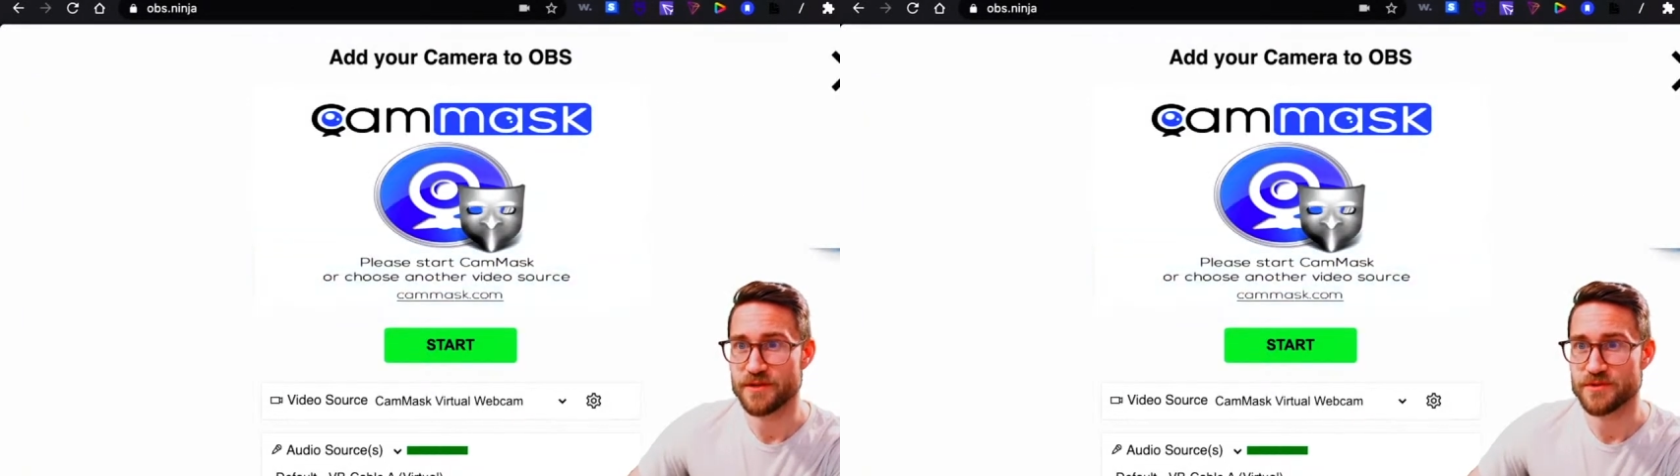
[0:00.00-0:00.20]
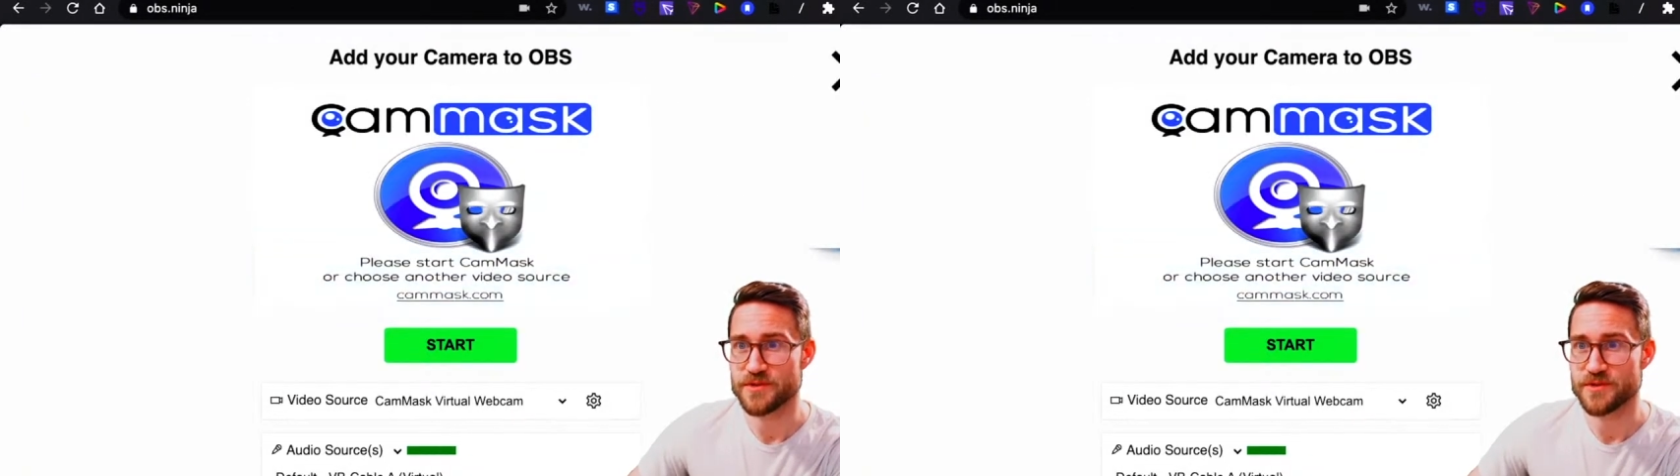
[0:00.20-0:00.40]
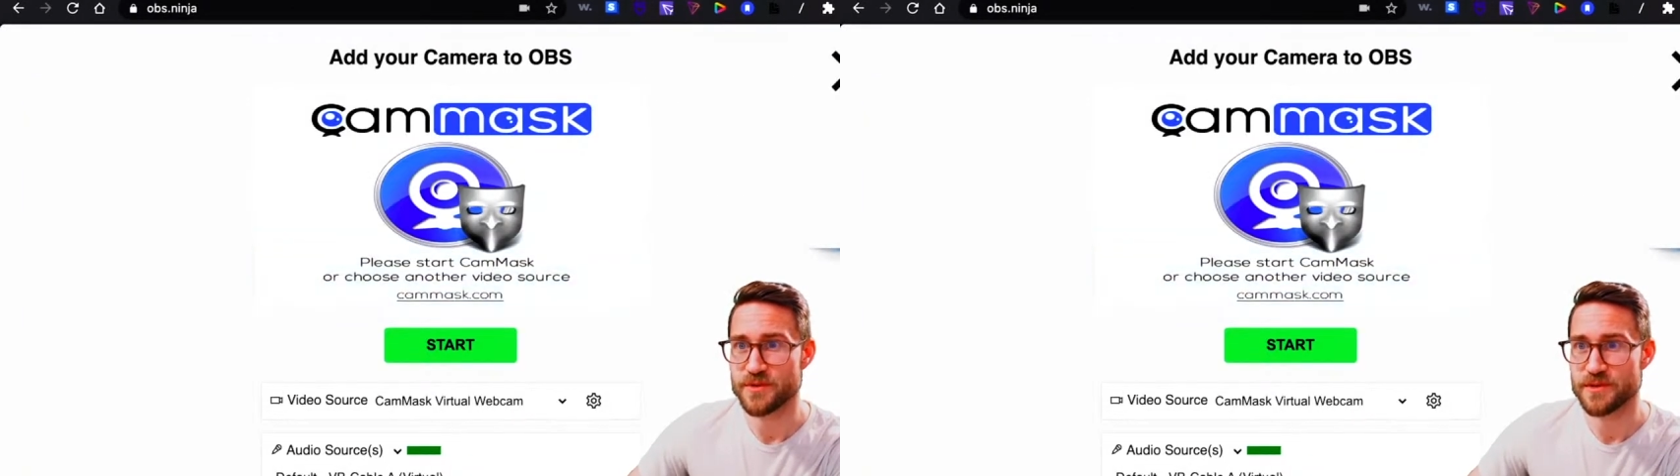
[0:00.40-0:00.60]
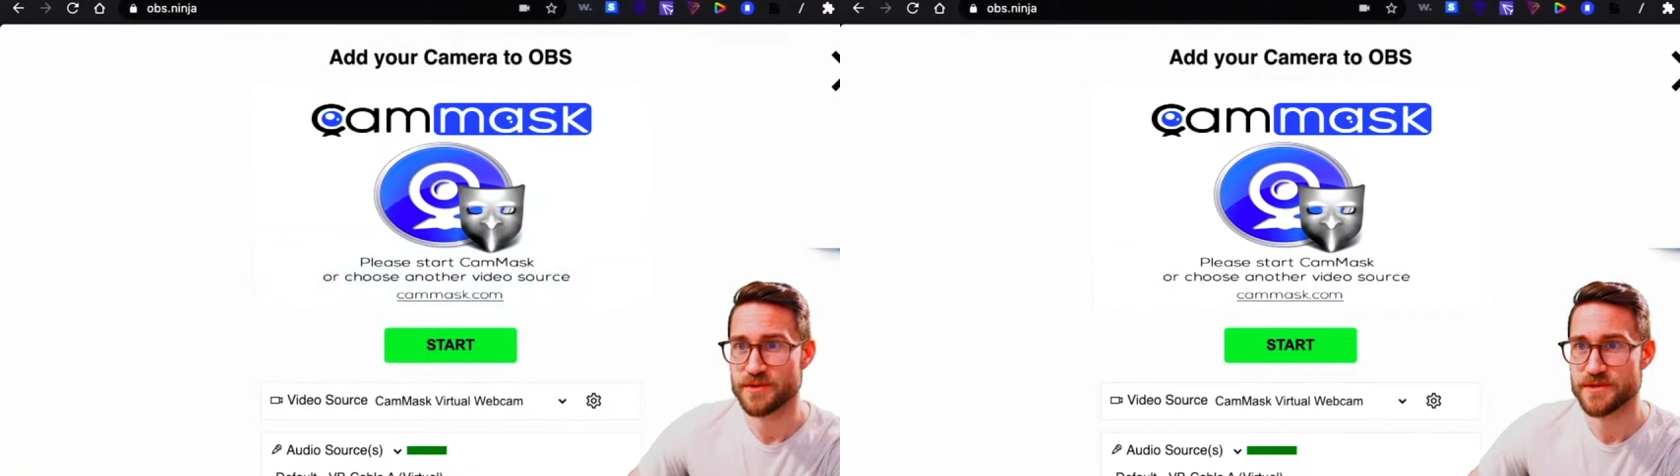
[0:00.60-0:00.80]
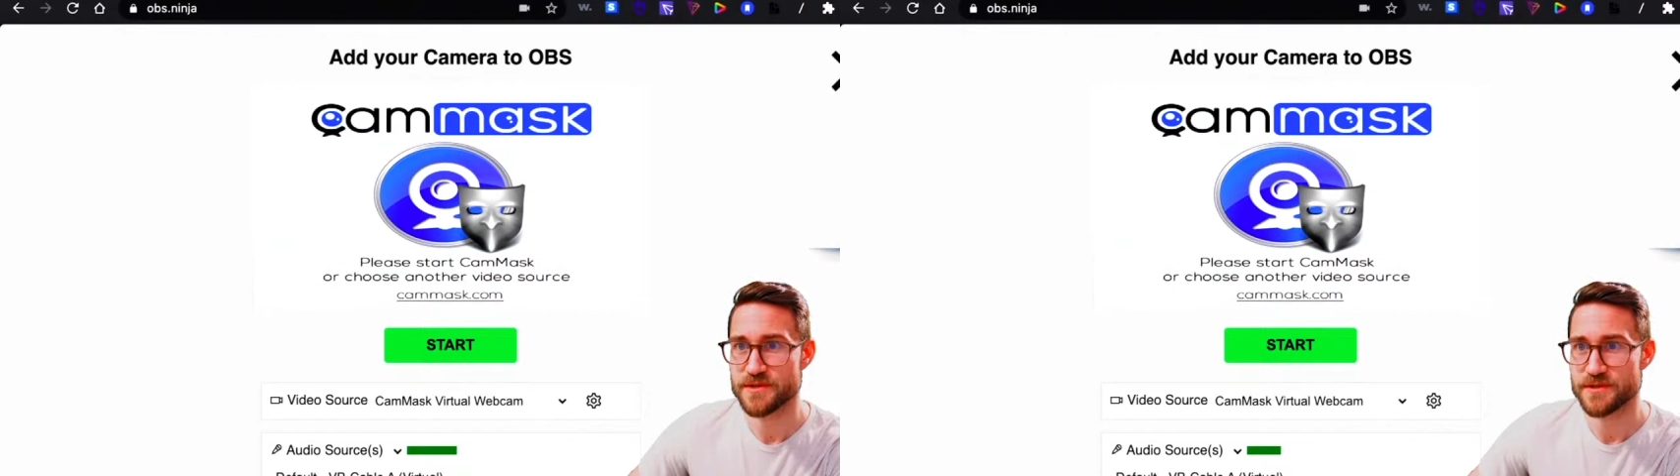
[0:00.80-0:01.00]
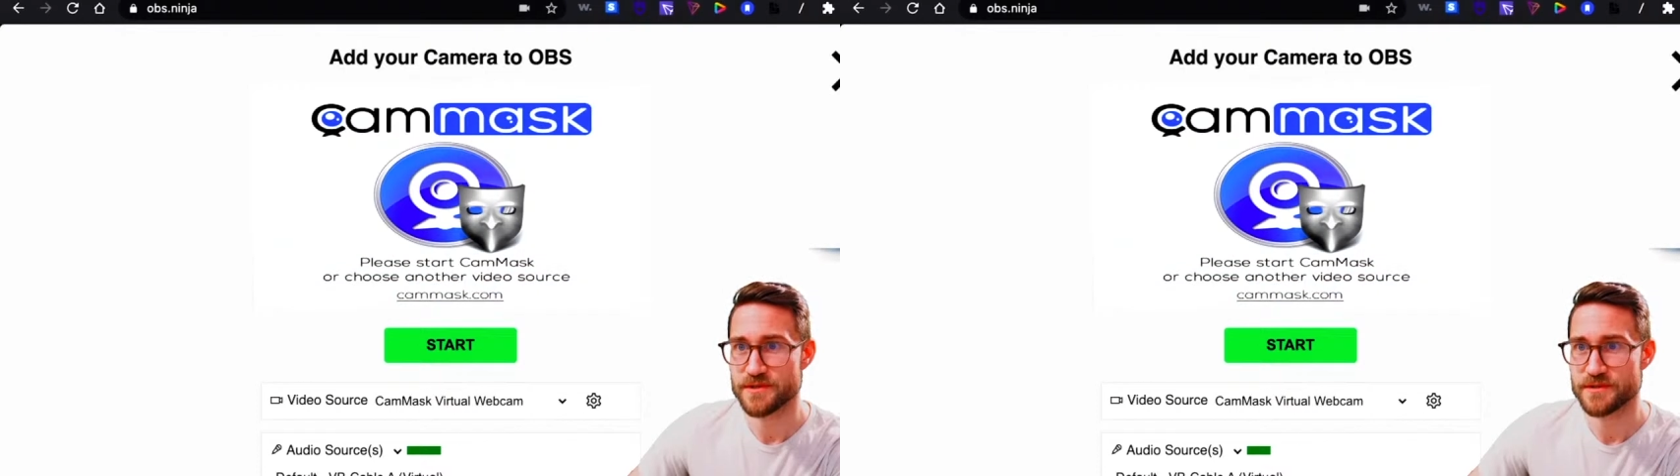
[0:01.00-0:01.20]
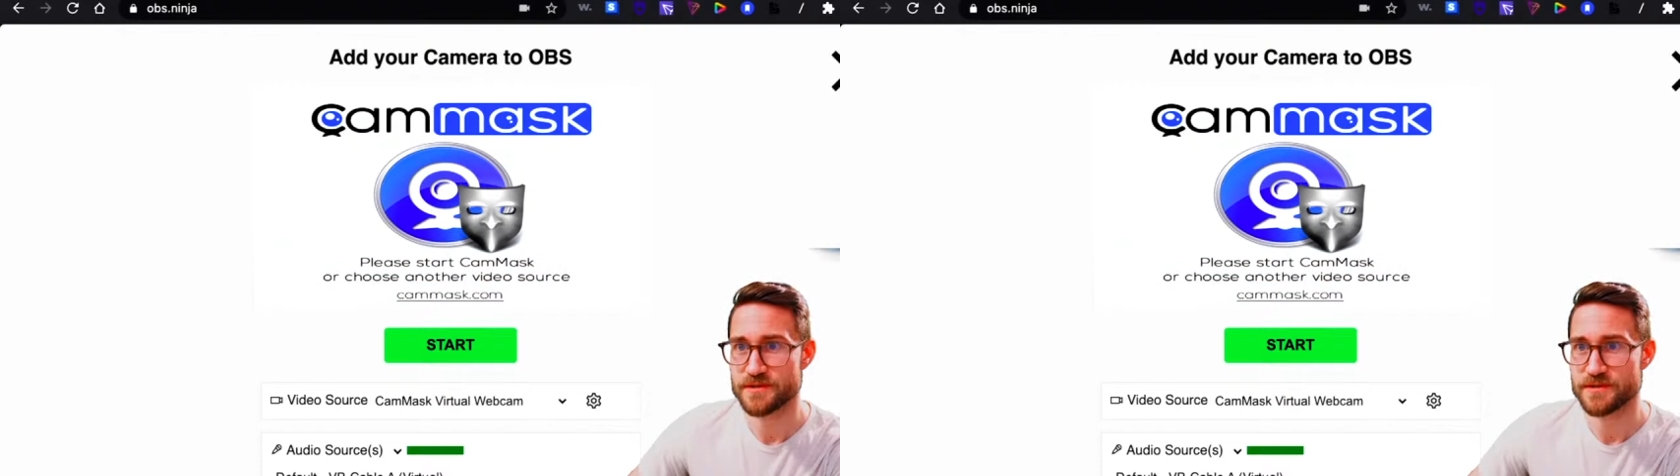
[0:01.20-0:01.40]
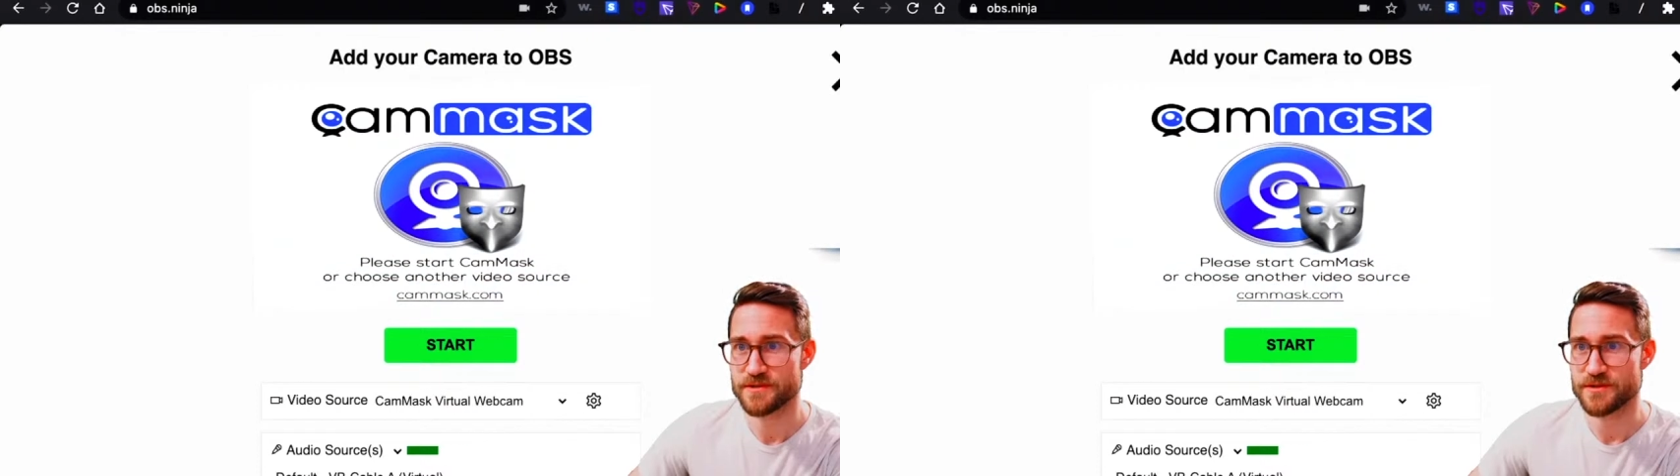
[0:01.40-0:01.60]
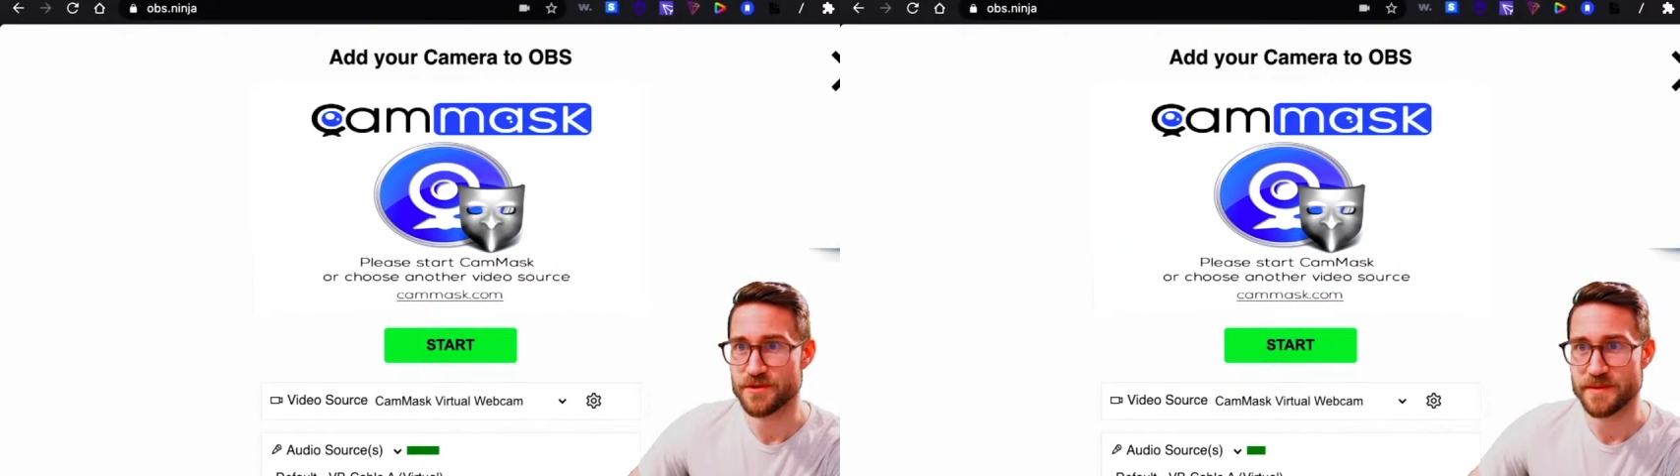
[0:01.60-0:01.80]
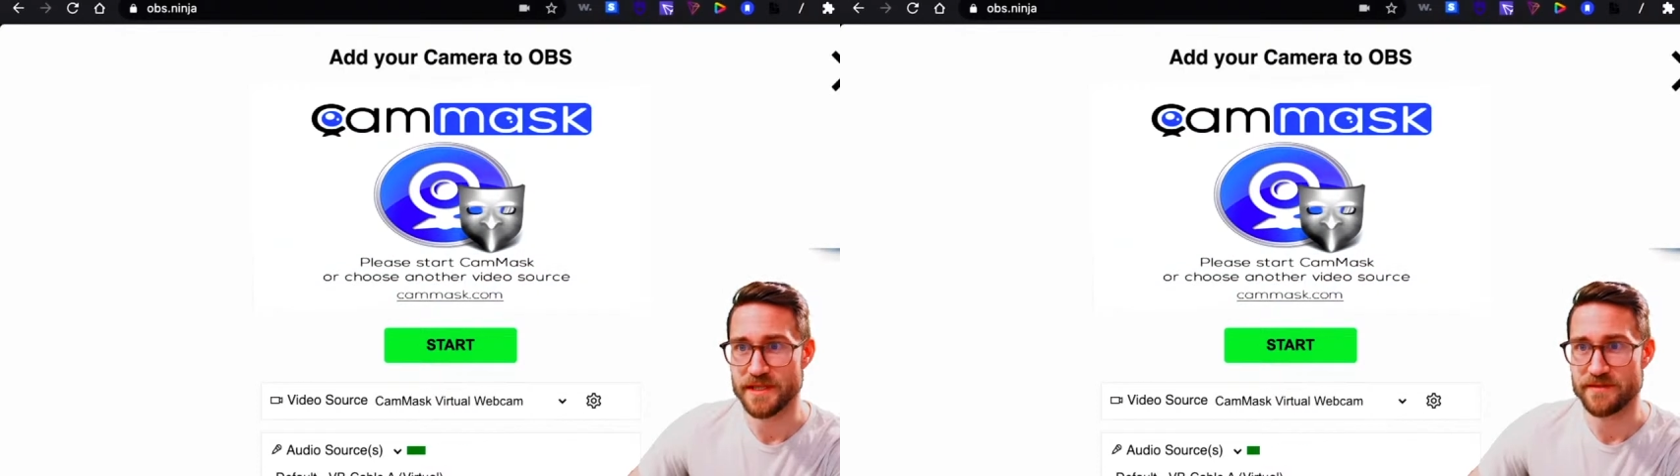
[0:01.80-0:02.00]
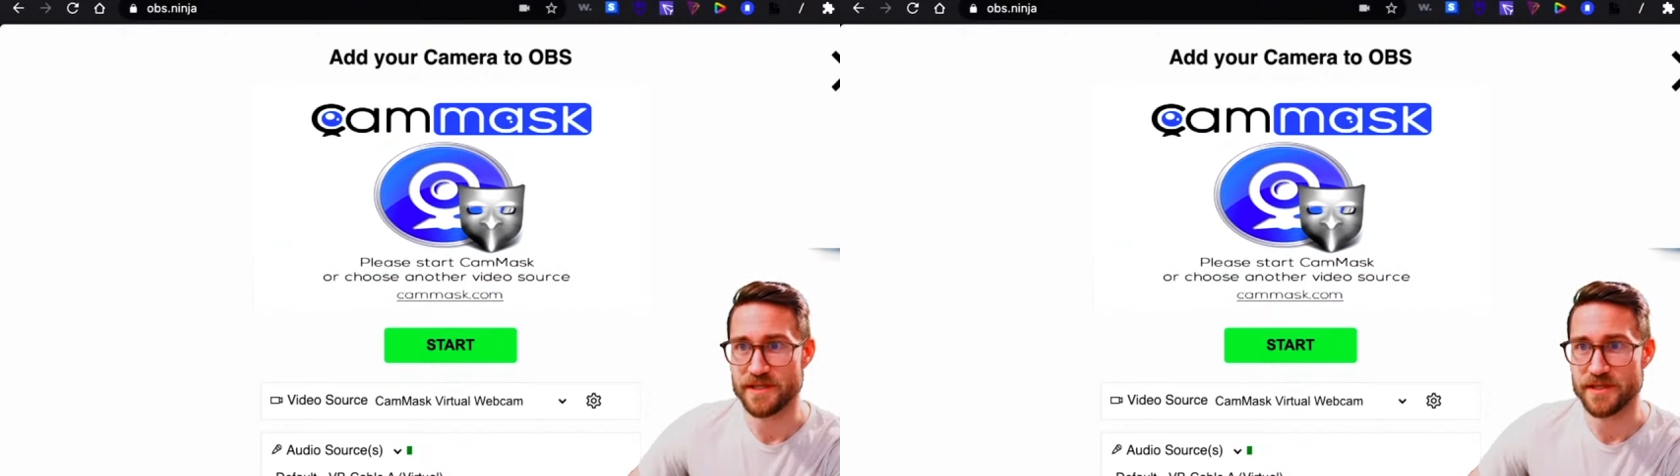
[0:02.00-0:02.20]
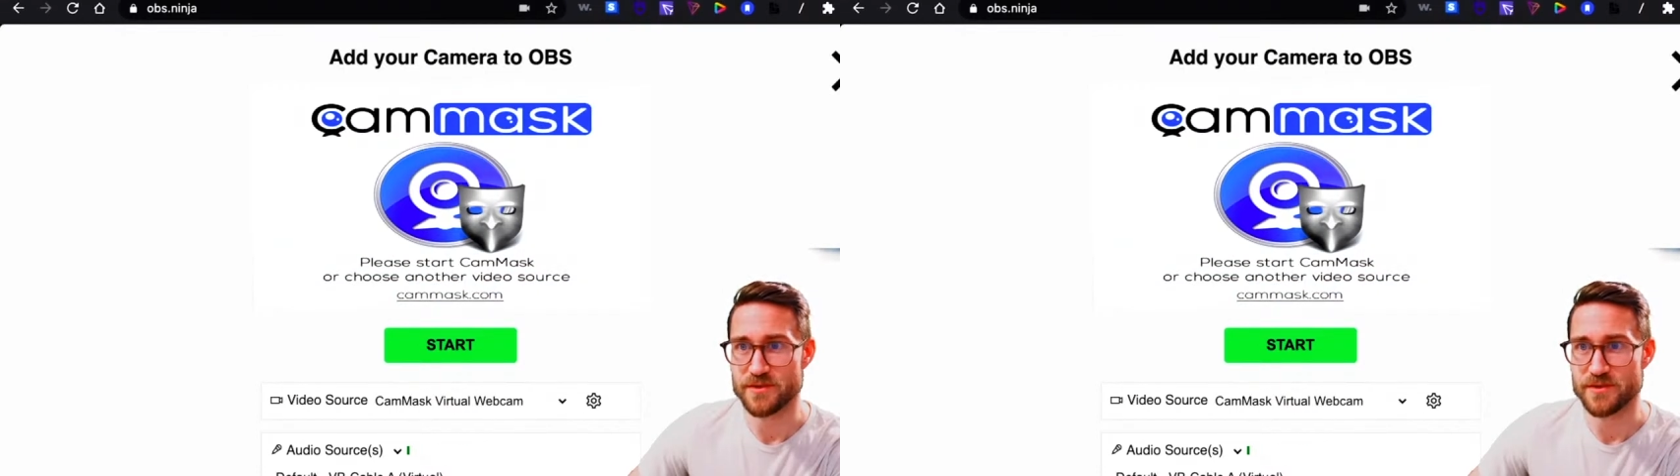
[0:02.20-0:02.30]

Source, too many video